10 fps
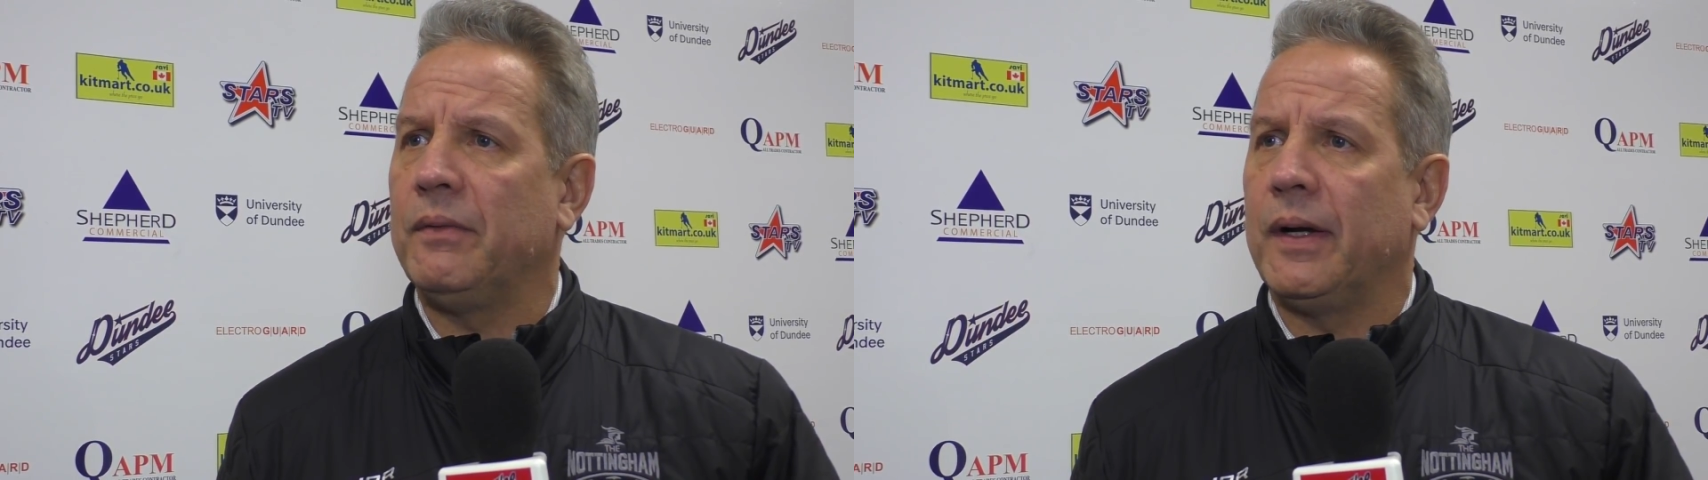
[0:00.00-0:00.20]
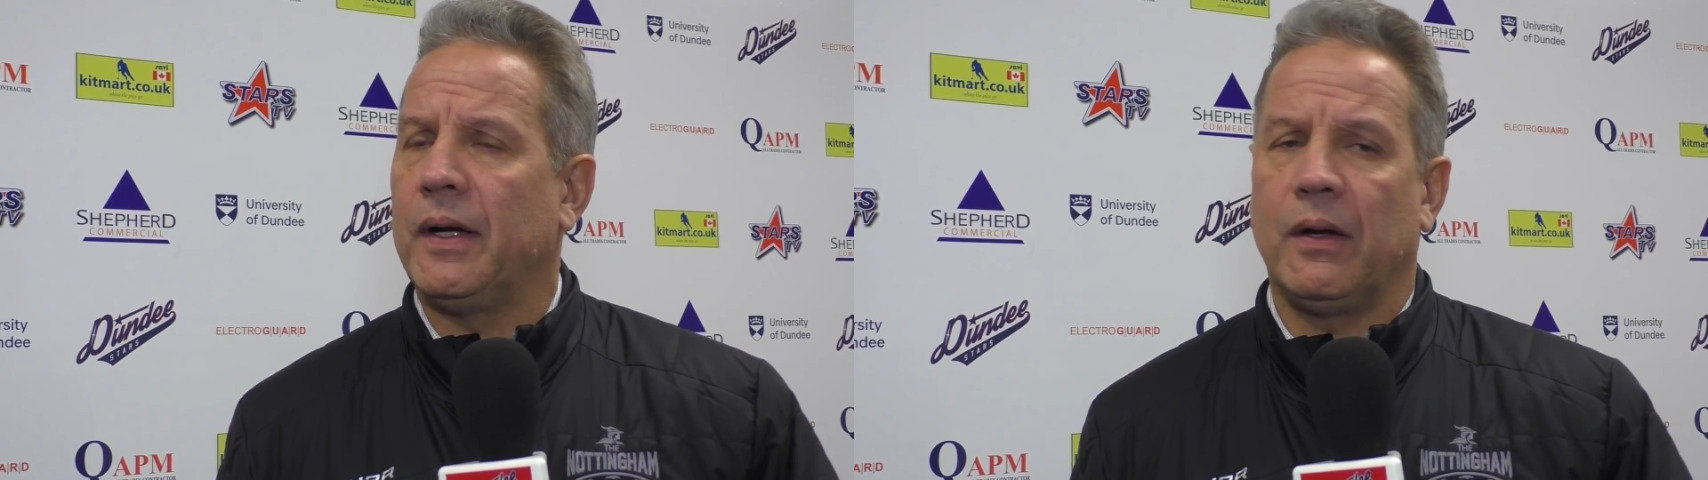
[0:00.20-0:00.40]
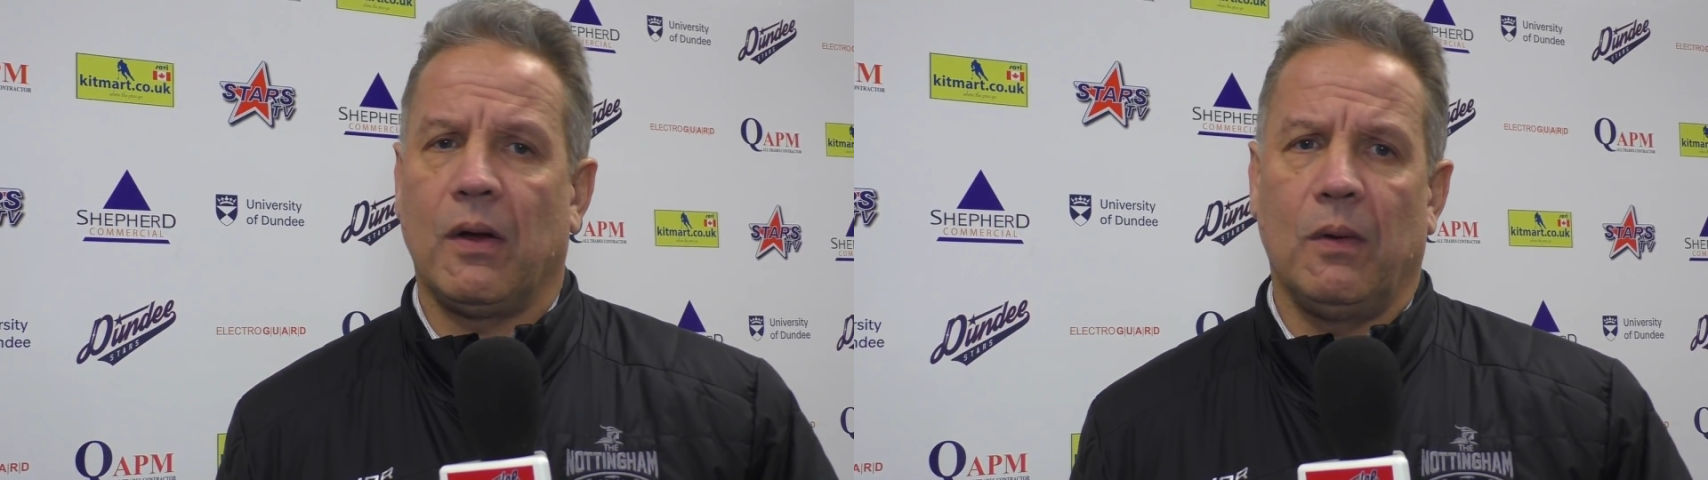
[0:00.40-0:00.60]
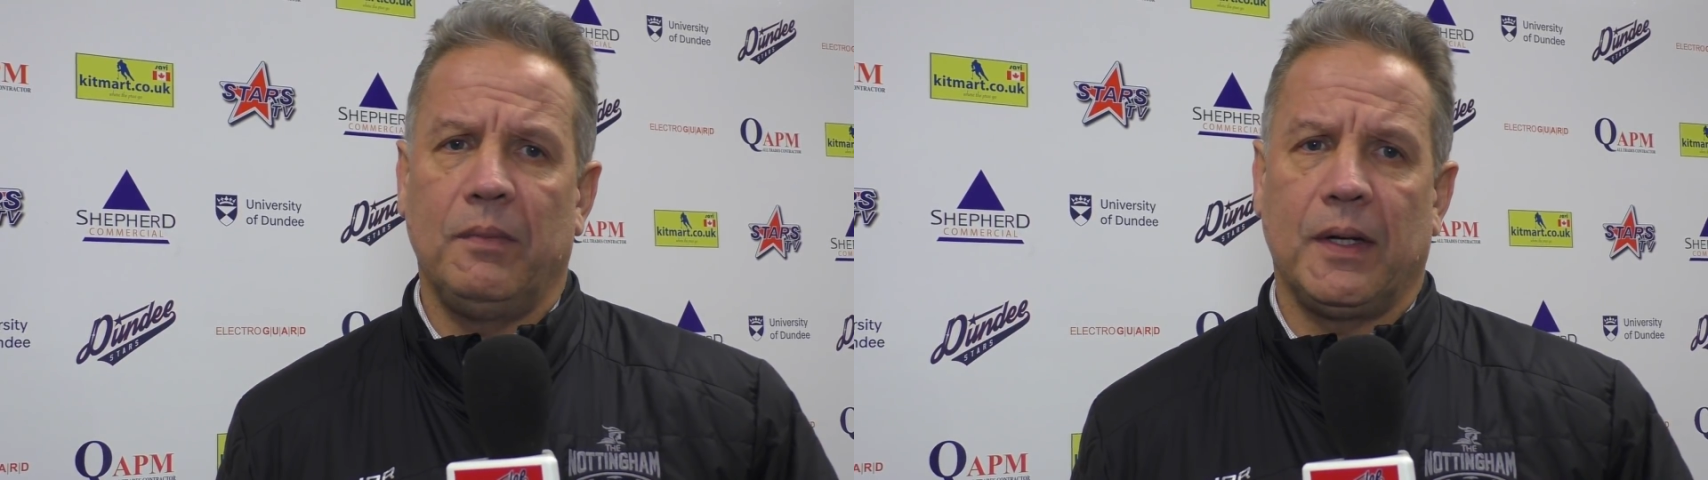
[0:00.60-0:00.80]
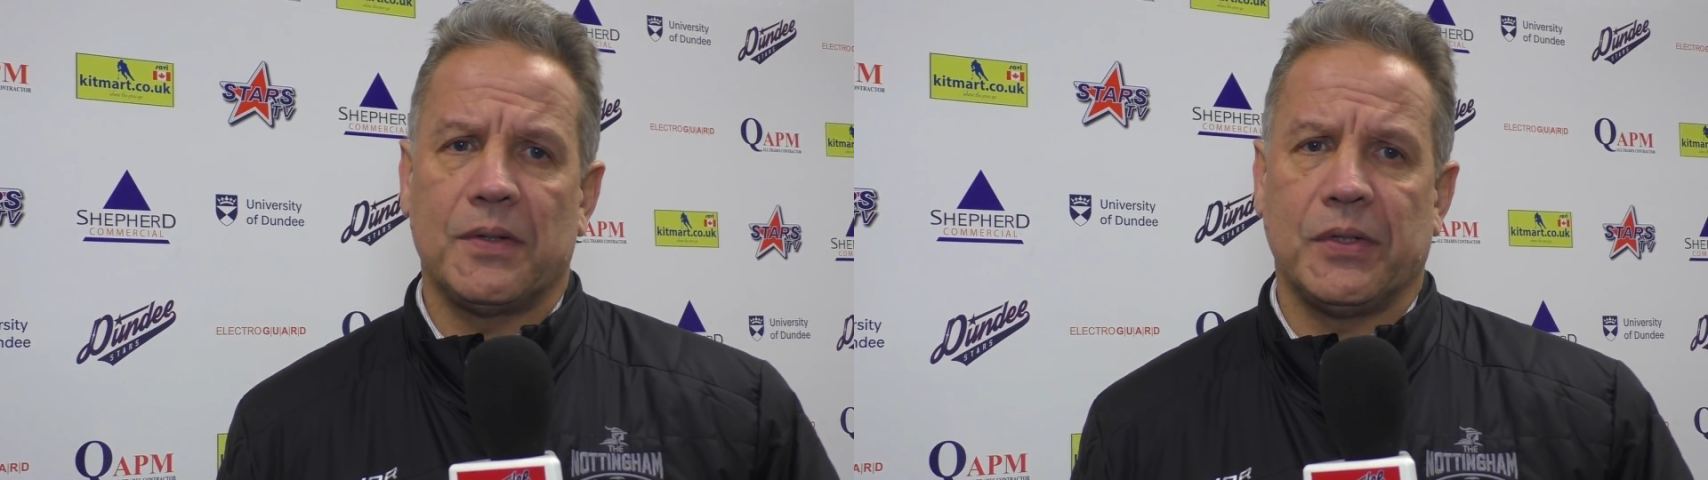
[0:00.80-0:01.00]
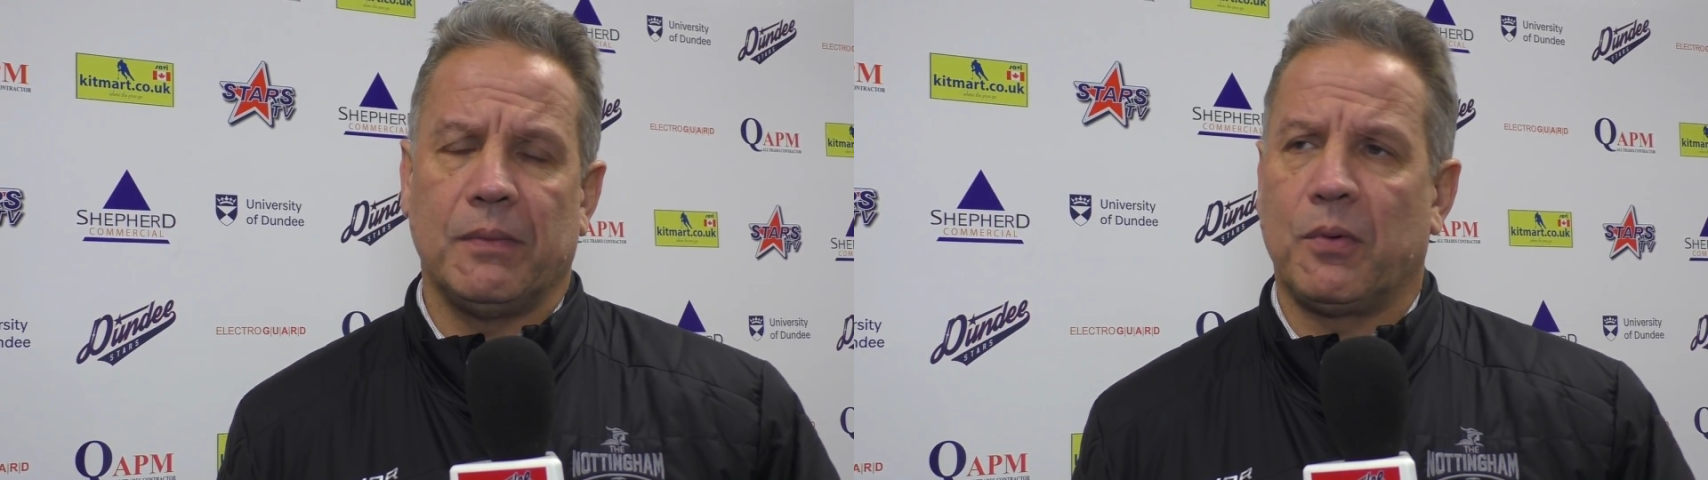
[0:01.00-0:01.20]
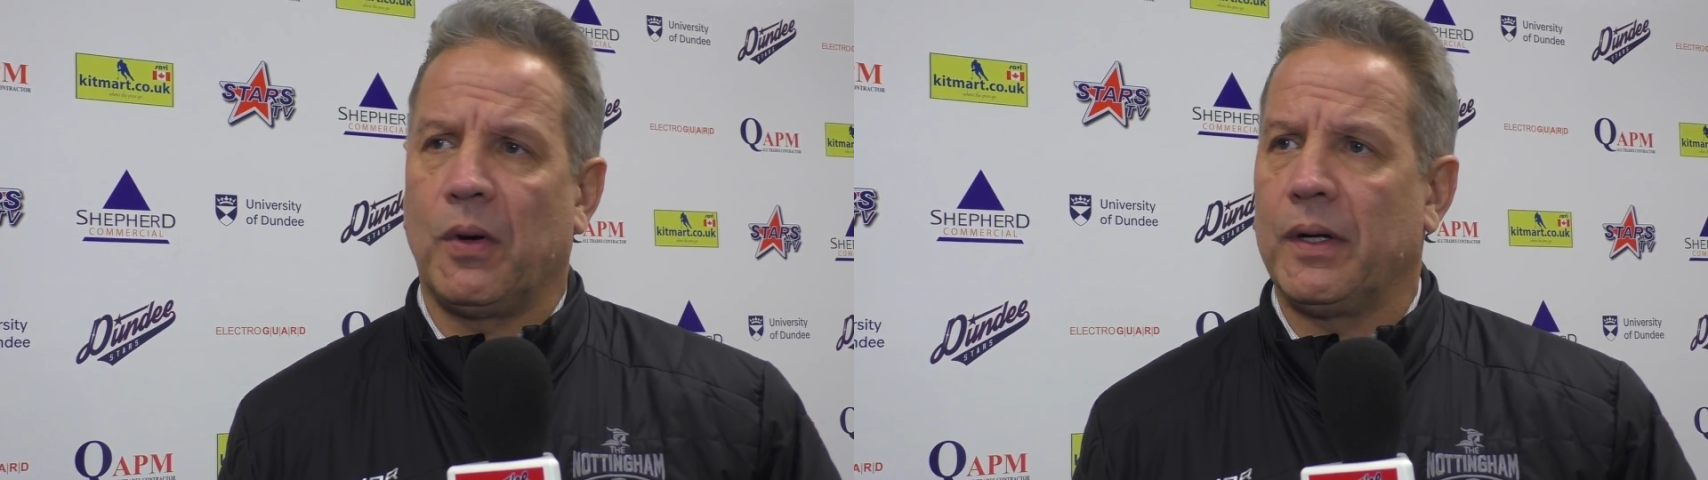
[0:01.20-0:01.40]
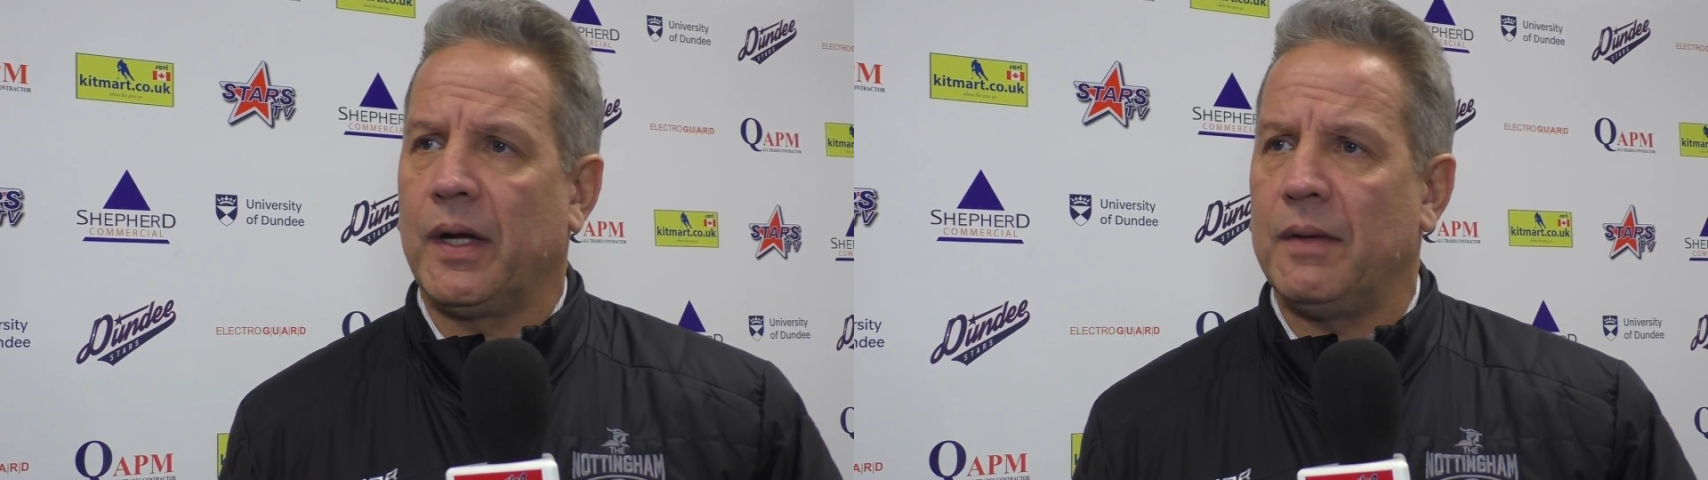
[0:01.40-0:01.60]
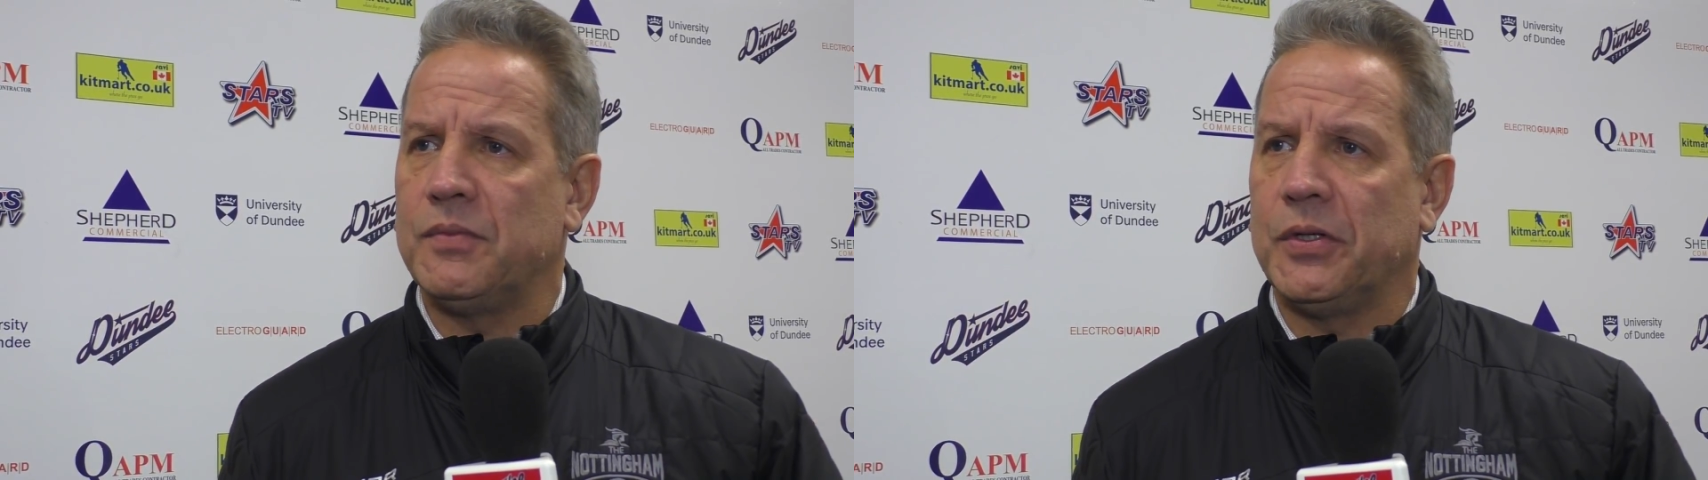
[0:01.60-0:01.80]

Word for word: and ready to go because they're important games,